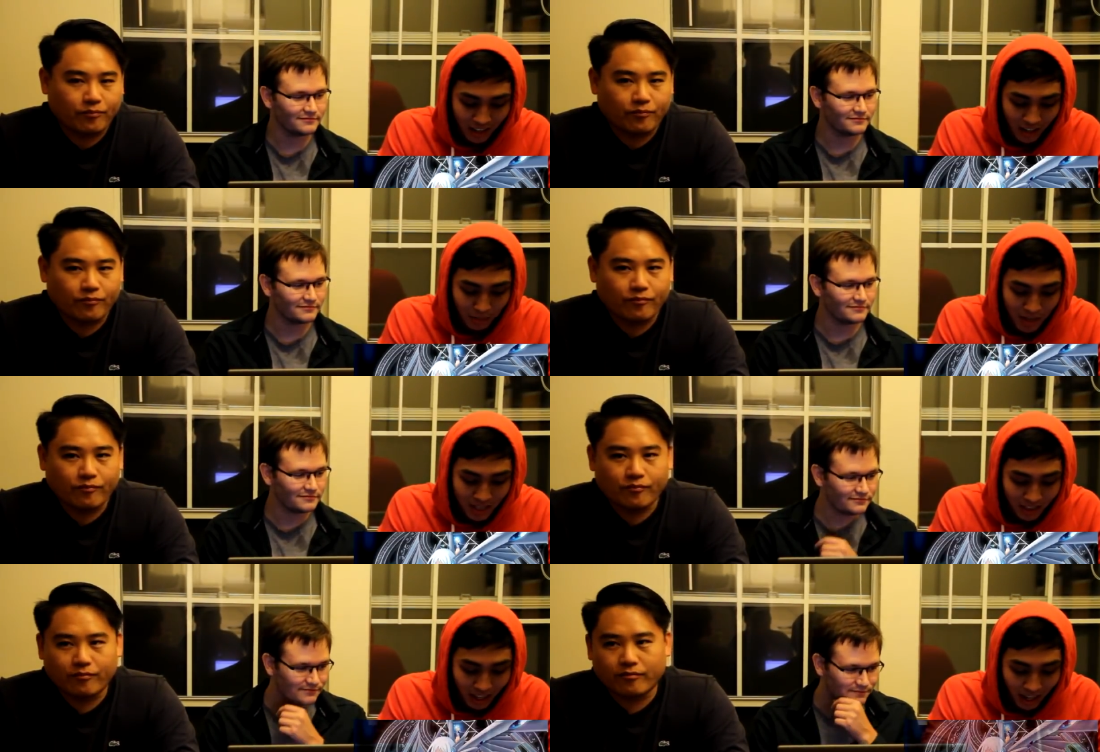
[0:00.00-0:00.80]
Speaker 1: um, he
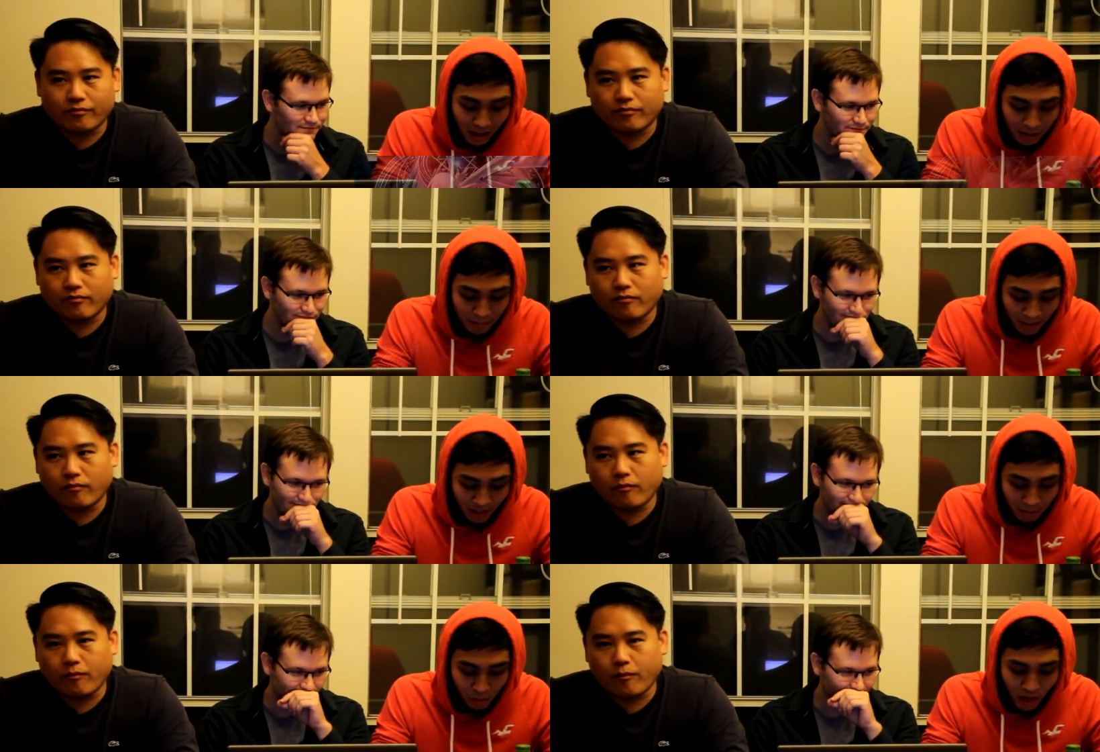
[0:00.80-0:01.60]
said that
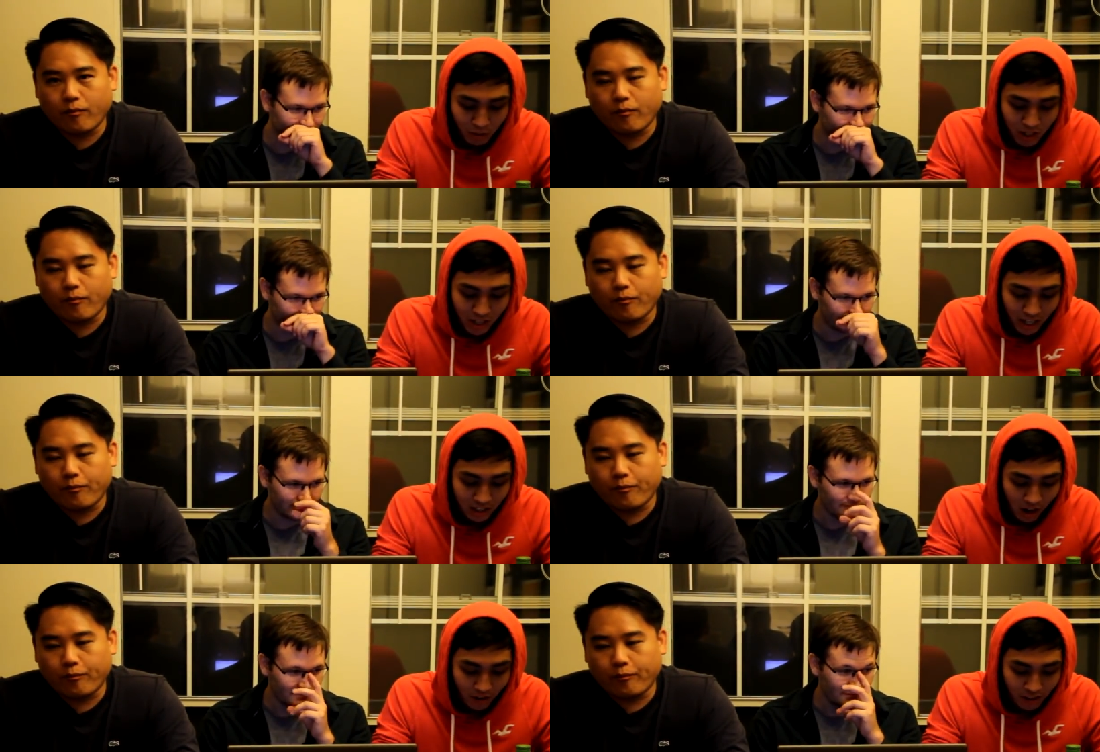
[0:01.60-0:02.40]
Blue Eyes White
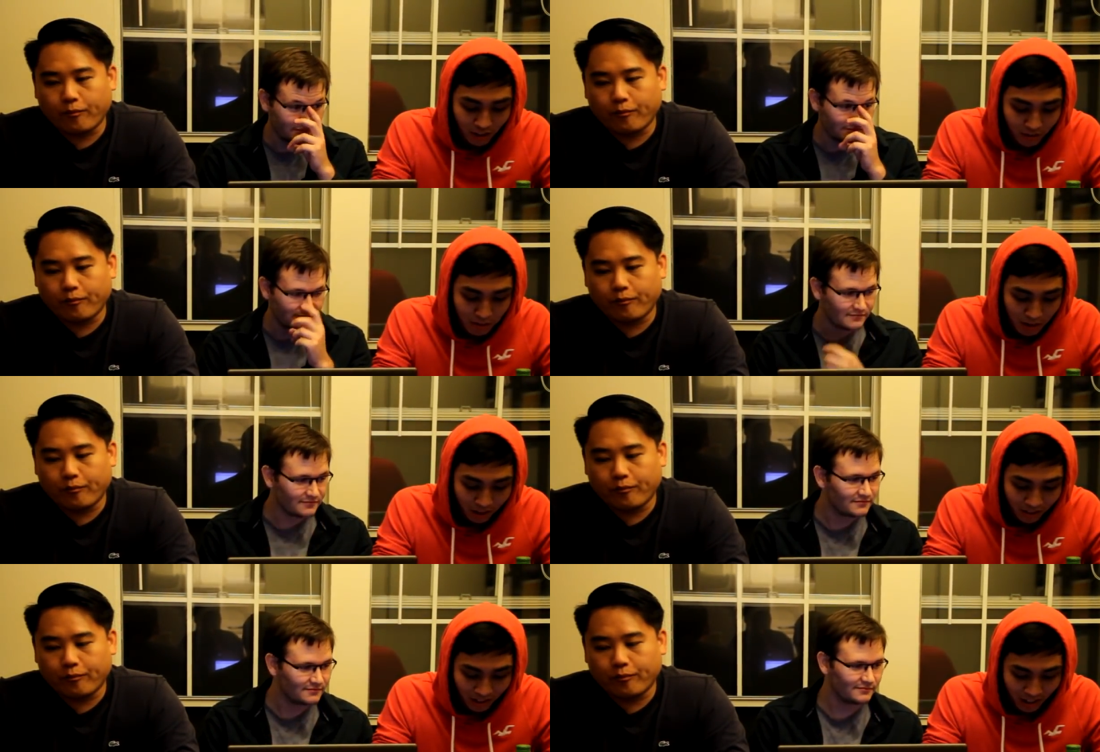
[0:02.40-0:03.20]
Dragon is obviously a
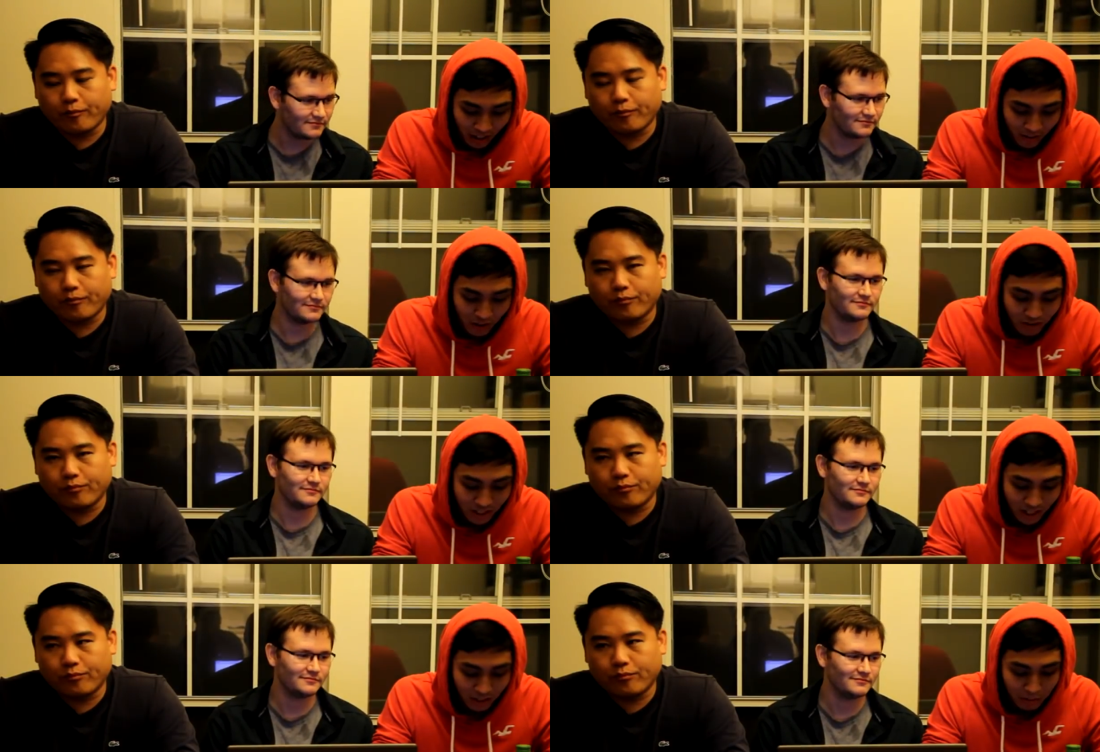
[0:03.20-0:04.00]
female. If you have
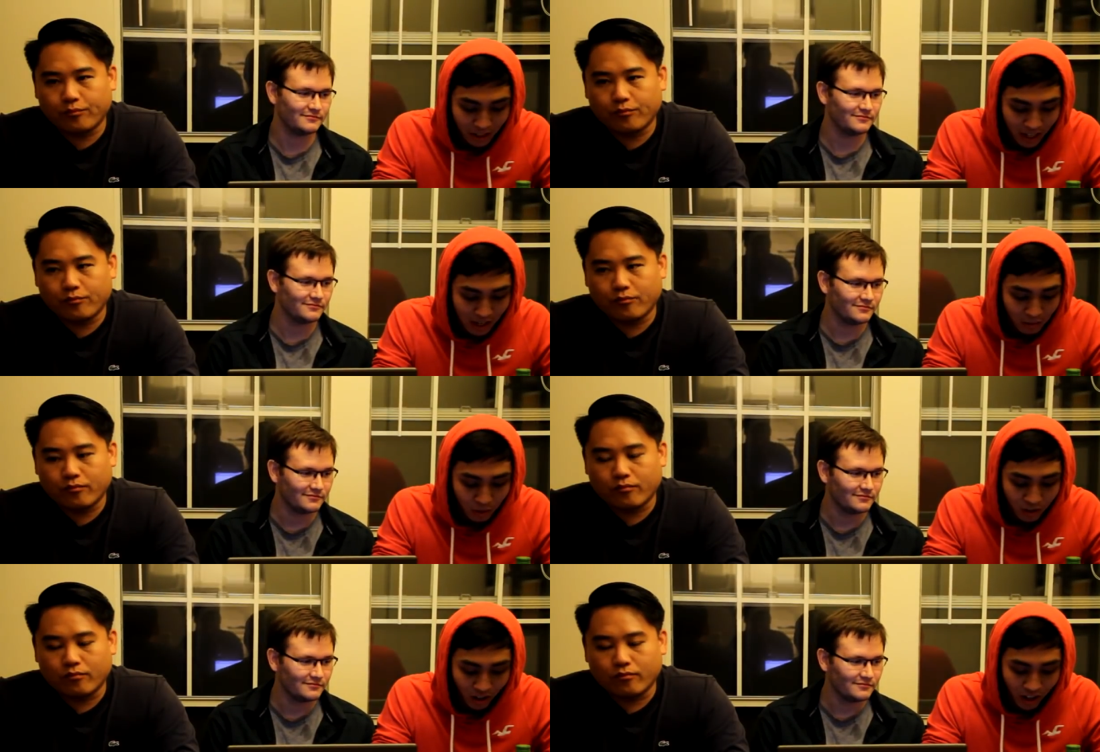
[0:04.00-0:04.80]
seen the Millennium
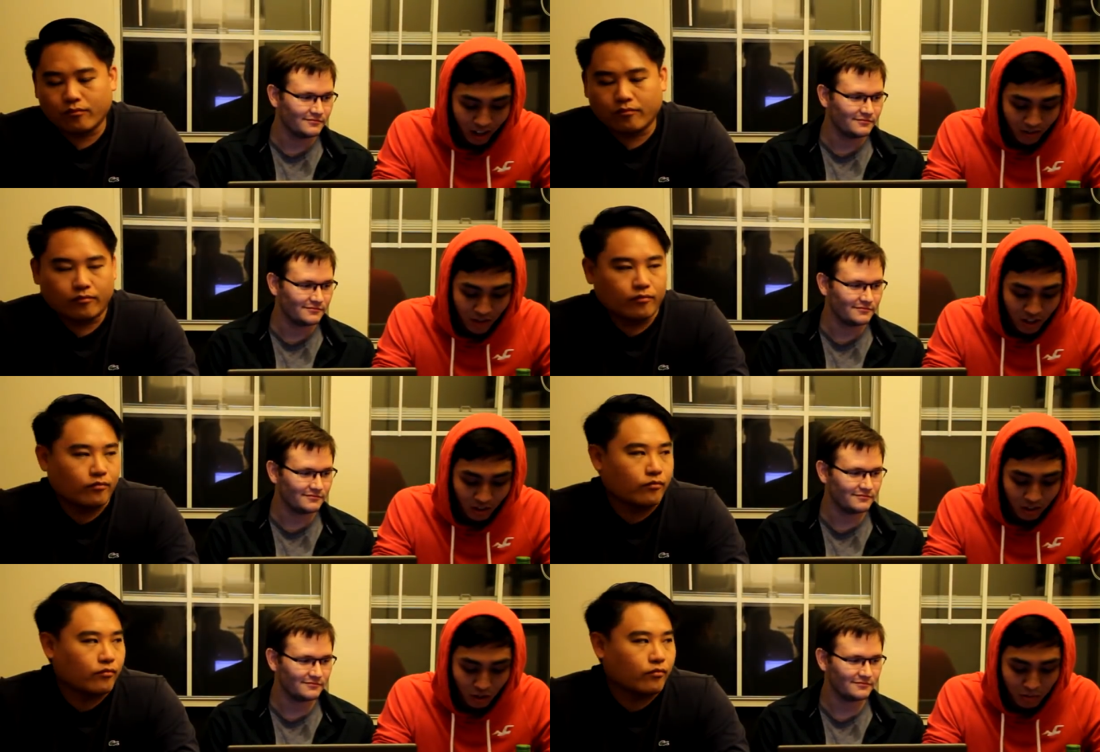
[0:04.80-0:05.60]
World arc of
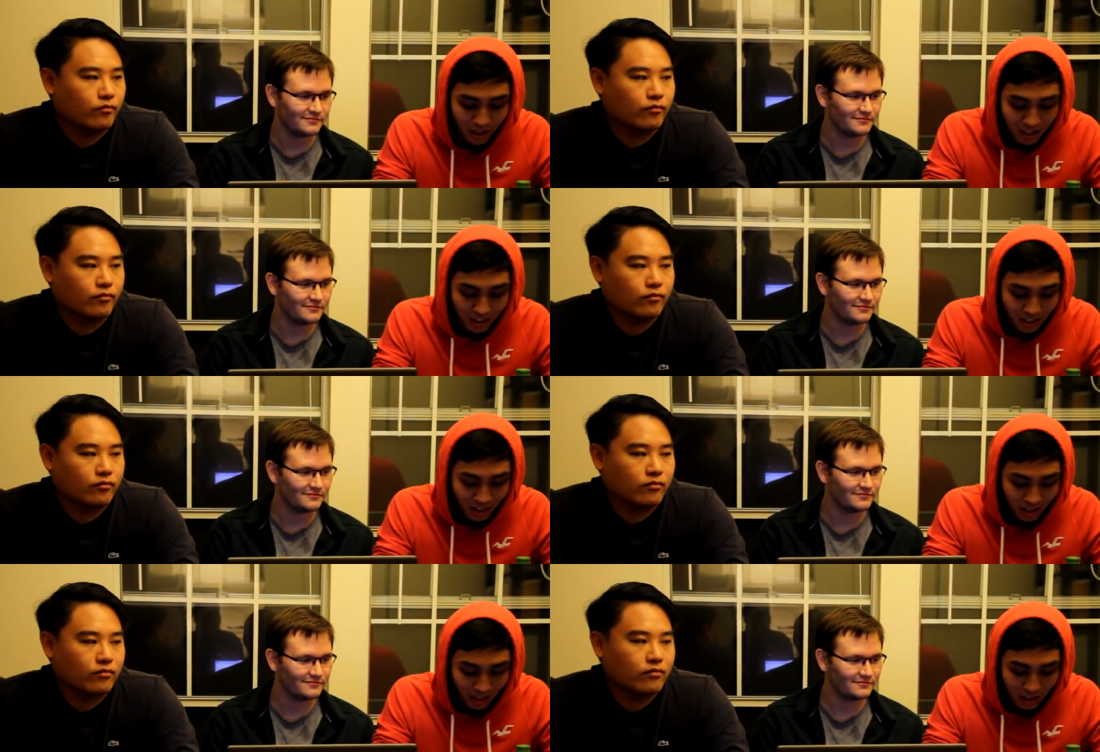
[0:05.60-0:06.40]
Yu-Gi-Oh! Duel Monsters,
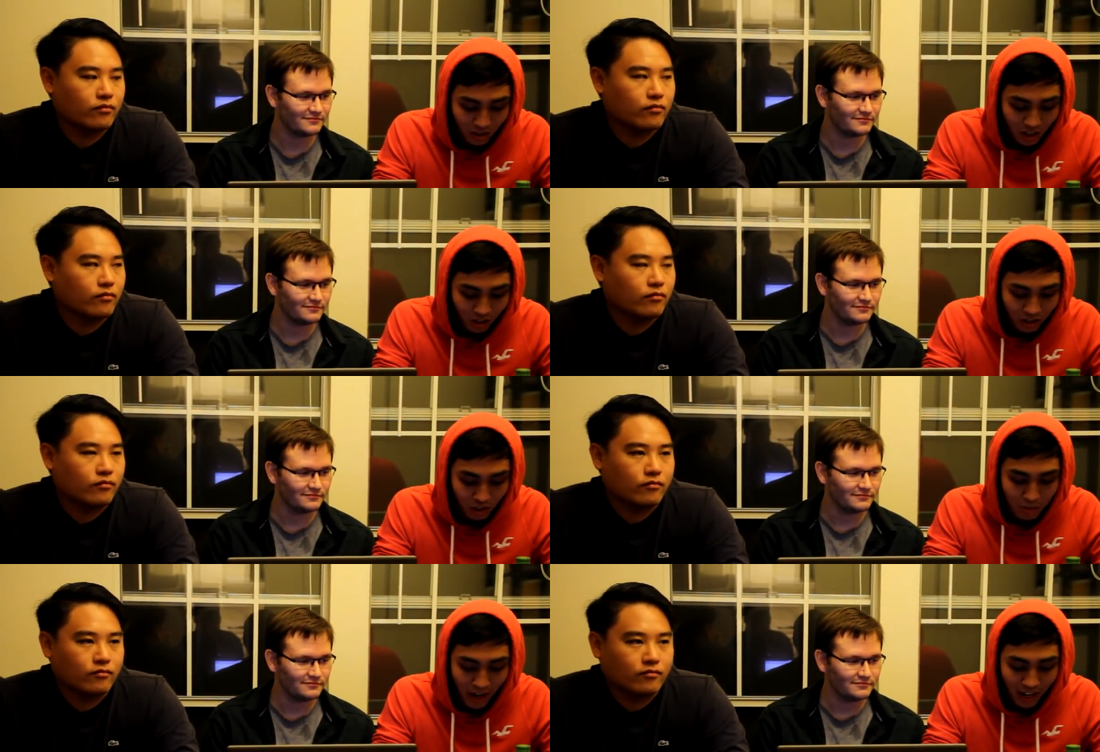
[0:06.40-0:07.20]
then you would know the
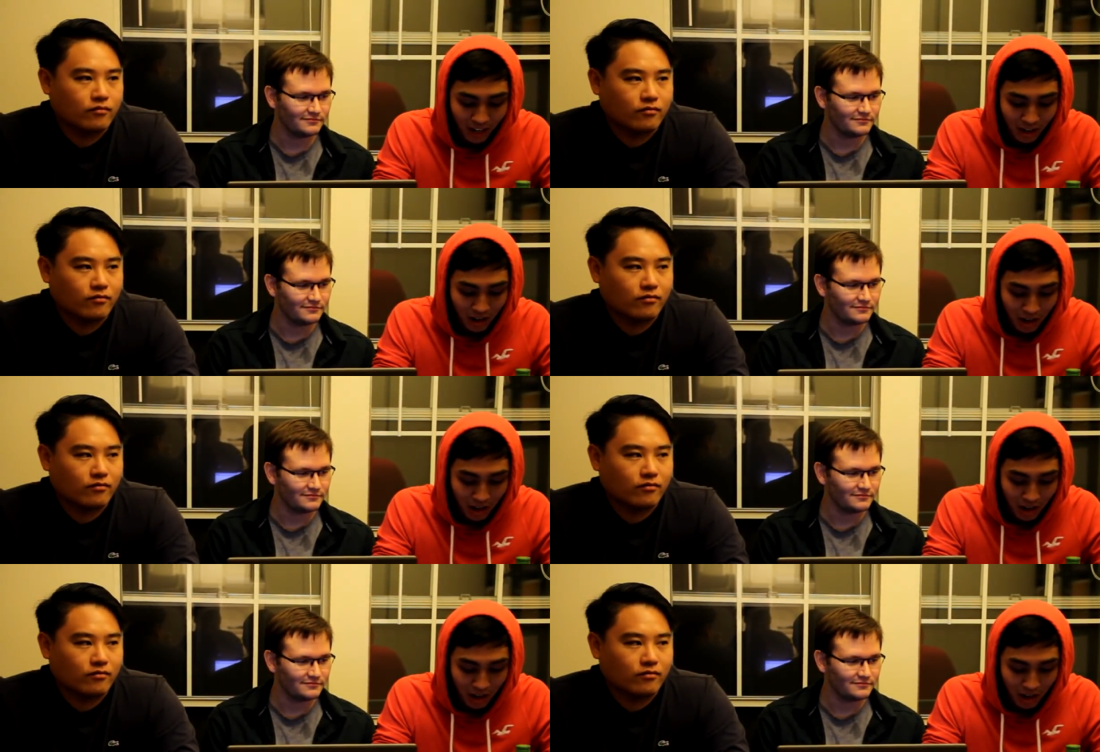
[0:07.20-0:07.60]
story behind her.